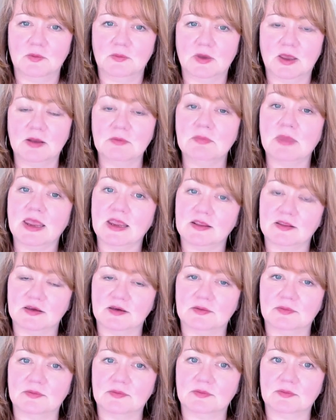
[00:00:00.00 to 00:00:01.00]
and make
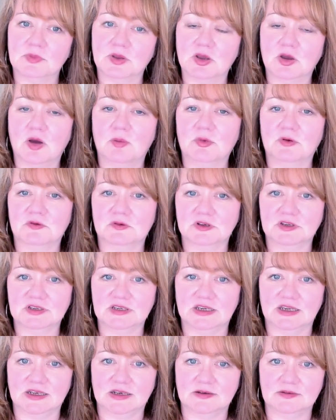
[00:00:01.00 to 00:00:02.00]
them become a
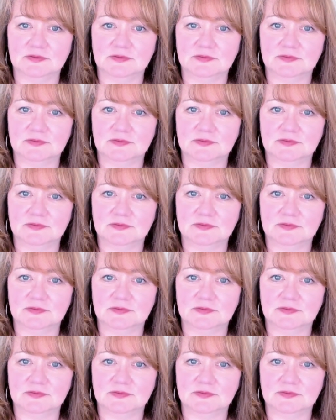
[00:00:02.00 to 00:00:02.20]
routine.